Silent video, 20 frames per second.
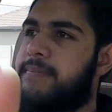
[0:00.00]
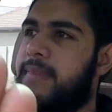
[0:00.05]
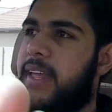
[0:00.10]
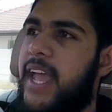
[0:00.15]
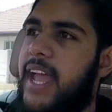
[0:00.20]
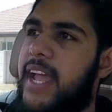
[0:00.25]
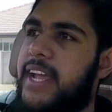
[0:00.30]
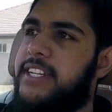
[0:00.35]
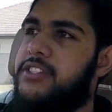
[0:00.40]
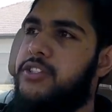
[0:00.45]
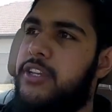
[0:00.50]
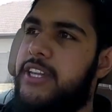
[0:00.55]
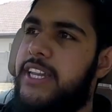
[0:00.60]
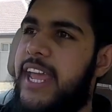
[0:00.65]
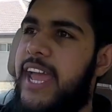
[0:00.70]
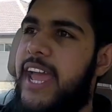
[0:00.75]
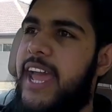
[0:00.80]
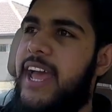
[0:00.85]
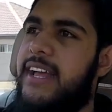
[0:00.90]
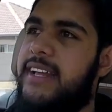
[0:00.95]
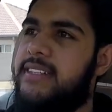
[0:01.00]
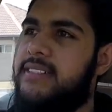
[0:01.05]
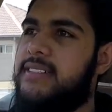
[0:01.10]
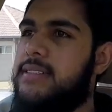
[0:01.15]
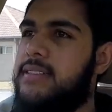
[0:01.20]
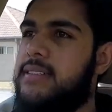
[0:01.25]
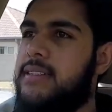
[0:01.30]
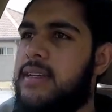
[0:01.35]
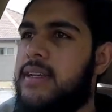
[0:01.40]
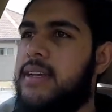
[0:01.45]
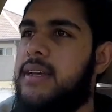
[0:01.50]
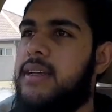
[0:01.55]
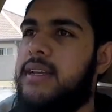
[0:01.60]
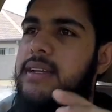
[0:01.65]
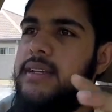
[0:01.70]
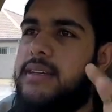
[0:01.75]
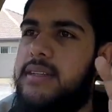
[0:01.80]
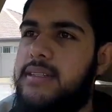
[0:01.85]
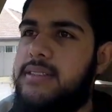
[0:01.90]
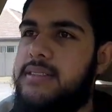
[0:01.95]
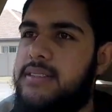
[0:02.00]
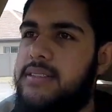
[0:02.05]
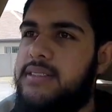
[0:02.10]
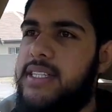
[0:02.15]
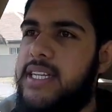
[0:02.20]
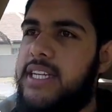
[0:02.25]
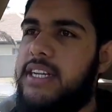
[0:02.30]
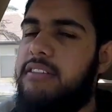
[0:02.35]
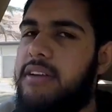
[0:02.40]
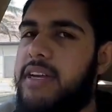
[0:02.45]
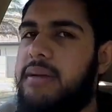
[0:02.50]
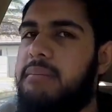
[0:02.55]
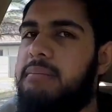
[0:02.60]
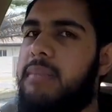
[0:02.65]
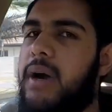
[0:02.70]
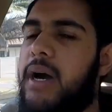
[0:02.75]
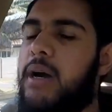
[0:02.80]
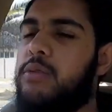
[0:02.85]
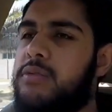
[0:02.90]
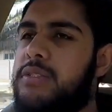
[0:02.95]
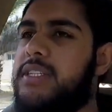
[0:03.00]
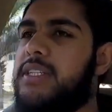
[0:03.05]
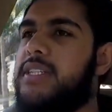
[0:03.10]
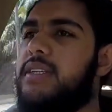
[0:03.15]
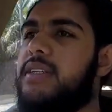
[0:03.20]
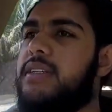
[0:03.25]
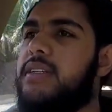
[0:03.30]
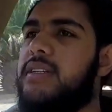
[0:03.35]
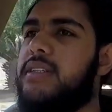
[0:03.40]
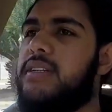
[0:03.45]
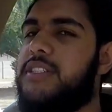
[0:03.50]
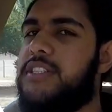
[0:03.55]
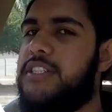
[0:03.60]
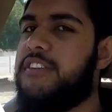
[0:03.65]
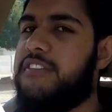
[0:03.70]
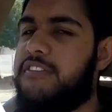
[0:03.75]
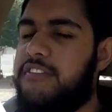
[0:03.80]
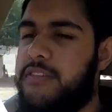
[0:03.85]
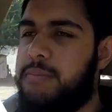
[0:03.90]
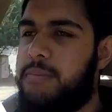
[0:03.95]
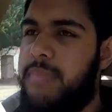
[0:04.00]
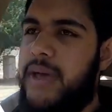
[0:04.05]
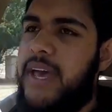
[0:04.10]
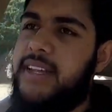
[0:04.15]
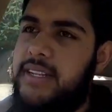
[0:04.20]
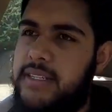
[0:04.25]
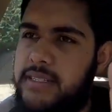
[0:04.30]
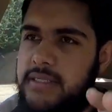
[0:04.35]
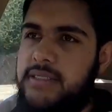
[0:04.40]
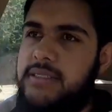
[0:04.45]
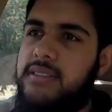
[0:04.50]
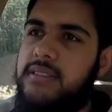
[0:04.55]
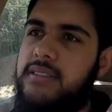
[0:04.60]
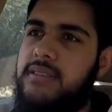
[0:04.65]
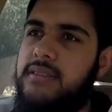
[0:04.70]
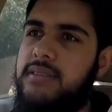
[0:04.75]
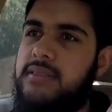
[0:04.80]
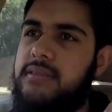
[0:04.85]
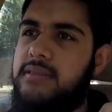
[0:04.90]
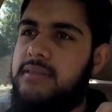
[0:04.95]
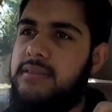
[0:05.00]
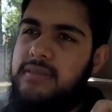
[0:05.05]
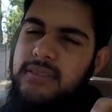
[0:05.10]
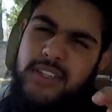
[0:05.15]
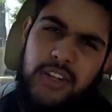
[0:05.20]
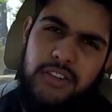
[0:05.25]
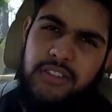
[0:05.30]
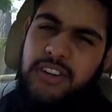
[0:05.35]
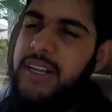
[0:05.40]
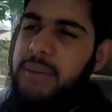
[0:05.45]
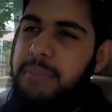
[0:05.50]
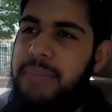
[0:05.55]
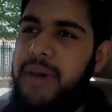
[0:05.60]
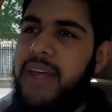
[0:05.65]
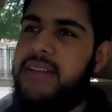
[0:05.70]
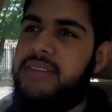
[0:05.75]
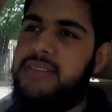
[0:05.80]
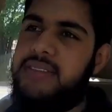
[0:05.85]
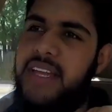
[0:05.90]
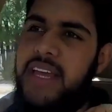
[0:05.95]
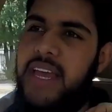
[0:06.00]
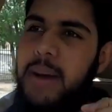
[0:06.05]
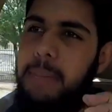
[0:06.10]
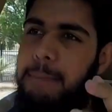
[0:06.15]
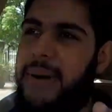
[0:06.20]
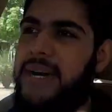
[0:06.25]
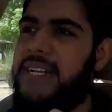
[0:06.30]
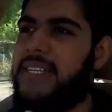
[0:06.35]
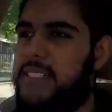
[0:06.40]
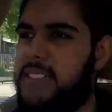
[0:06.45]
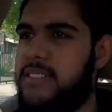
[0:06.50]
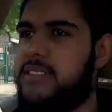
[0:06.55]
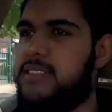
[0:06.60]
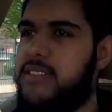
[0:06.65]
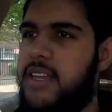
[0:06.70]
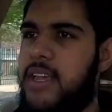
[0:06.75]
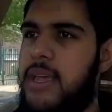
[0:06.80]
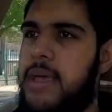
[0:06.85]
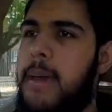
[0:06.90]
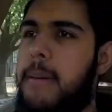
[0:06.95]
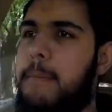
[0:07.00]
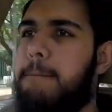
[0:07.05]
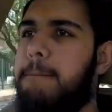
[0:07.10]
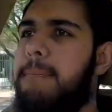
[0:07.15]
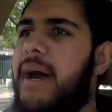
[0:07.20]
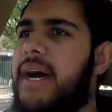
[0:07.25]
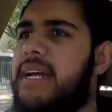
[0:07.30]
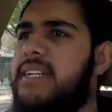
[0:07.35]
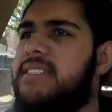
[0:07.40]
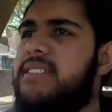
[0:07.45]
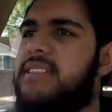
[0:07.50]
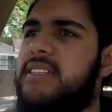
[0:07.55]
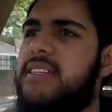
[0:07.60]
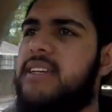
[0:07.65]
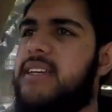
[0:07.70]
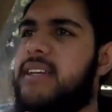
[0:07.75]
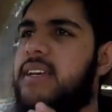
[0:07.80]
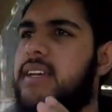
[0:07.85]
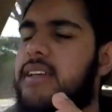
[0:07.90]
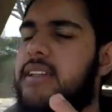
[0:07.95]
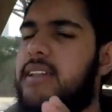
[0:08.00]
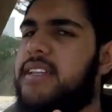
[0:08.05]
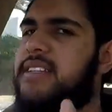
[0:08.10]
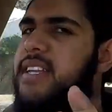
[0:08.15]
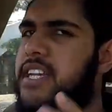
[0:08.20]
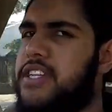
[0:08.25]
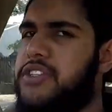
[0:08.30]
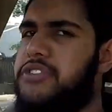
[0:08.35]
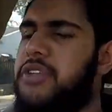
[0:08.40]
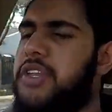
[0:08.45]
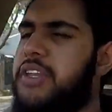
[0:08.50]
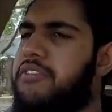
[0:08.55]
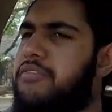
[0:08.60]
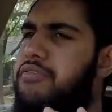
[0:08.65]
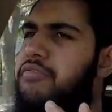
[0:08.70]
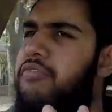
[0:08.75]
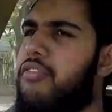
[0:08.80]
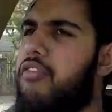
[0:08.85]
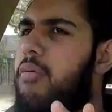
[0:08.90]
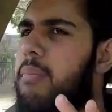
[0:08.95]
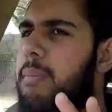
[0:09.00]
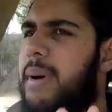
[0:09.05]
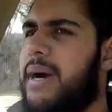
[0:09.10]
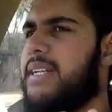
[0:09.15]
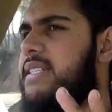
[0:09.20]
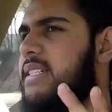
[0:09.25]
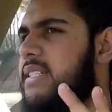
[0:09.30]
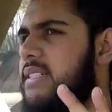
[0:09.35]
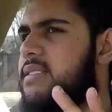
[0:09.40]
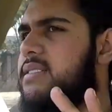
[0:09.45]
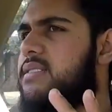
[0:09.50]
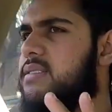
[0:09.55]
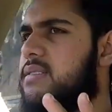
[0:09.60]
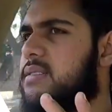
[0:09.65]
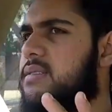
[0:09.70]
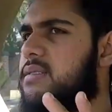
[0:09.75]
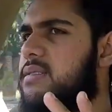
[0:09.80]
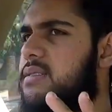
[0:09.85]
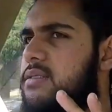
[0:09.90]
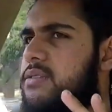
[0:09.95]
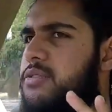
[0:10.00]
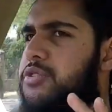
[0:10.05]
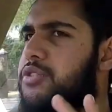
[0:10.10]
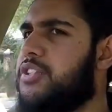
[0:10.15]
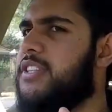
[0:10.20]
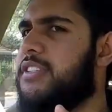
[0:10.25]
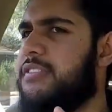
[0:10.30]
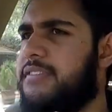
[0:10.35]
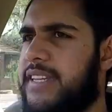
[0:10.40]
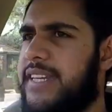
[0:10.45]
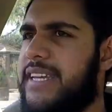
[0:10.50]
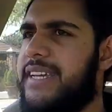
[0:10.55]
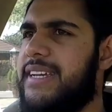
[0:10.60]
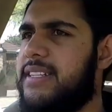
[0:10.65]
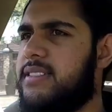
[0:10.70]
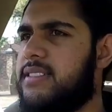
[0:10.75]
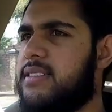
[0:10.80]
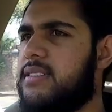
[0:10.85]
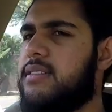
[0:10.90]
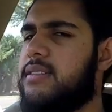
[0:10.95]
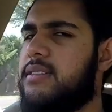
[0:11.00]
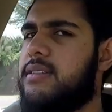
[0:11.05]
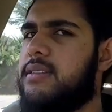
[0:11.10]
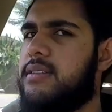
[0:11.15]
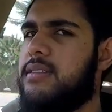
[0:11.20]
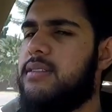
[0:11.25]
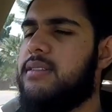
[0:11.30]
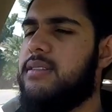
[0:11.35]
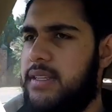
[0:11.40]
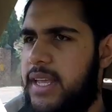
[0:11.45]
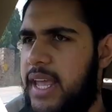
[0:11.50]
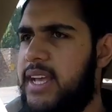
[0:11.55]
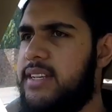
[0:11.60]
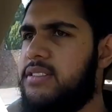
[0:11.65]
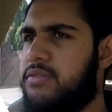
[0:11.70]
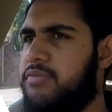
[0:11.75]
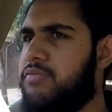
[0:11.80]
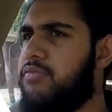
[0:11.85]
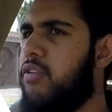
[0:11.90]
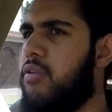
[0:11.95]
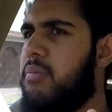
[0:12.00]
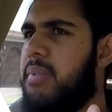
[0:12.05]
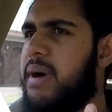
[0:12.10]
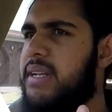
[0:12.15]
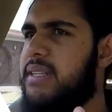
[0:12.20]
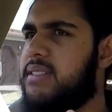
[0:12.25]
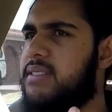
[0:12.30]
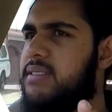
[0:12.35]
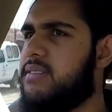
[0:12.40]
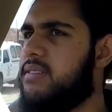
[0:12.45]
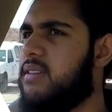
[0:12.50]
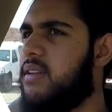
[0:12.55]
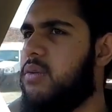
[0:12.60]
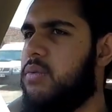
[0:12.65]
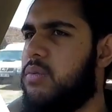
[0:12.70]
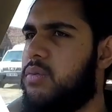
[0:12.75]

actually has steering mounted shift paddles. Not really paddles, they are buttons. But there's actually 4 buttons to shift gears. Yes, 4 buttons. Now,